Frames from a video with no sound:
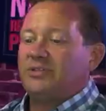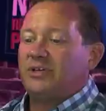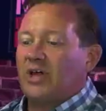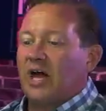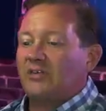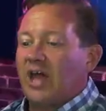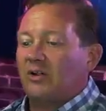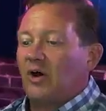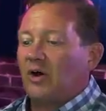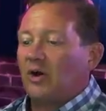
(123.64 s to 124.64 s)
up until not
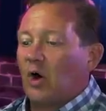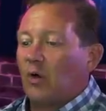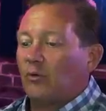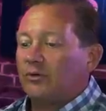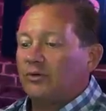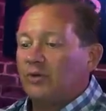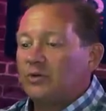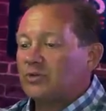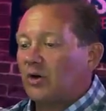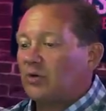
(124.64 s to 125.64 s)
that long ago,
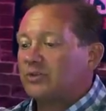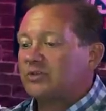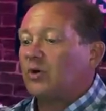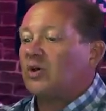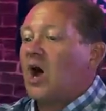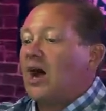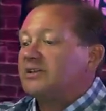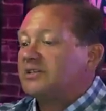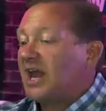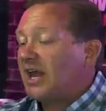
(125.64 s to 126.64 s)
news articles were
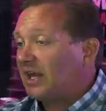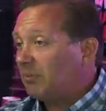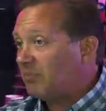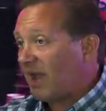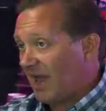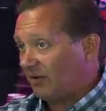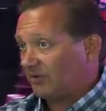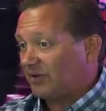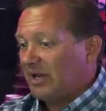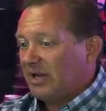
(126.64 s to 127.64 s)
not saying
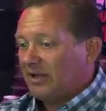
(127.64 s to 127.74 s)
embattled.